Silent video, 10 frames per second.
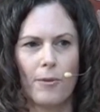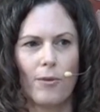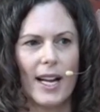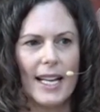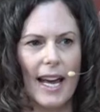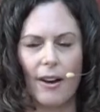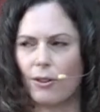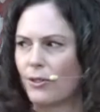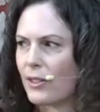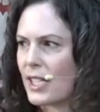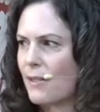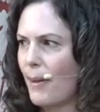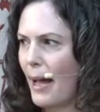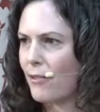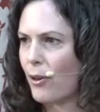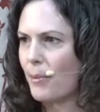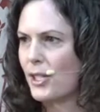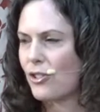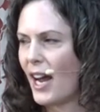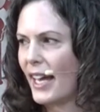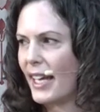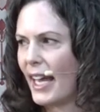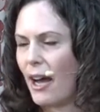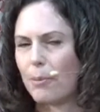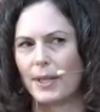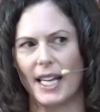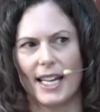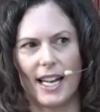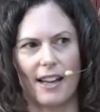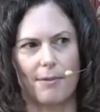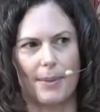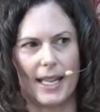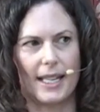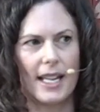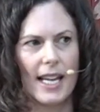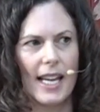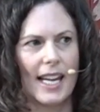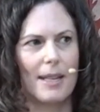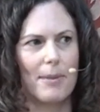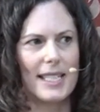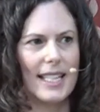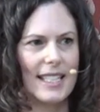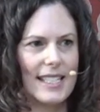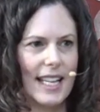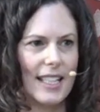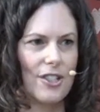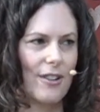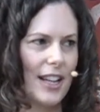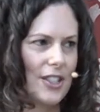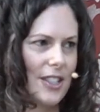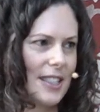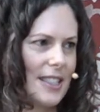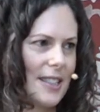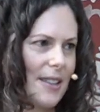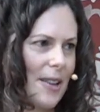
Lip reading: Right now, this platform is tracking how polite I've been in my day-to-day interactions.